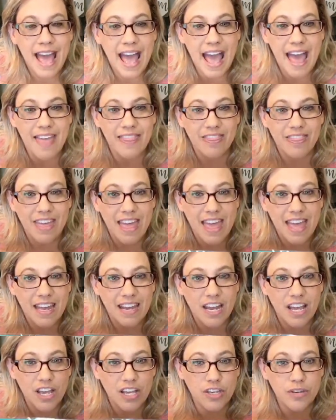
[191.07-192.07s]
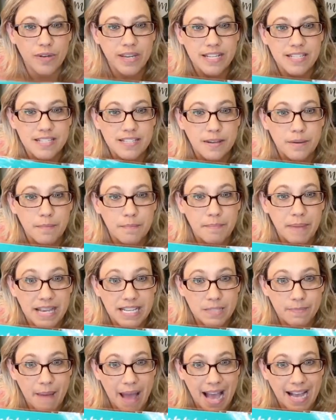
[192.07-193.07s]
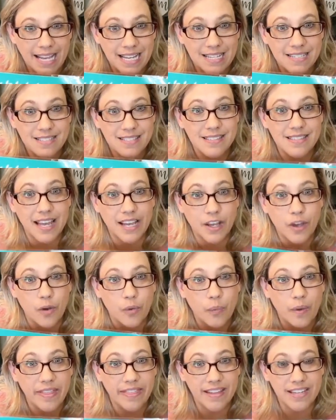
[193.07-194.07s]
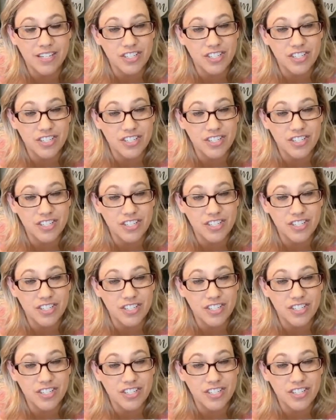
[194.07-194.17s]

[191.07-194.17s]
And then you get some paste packets that go with it,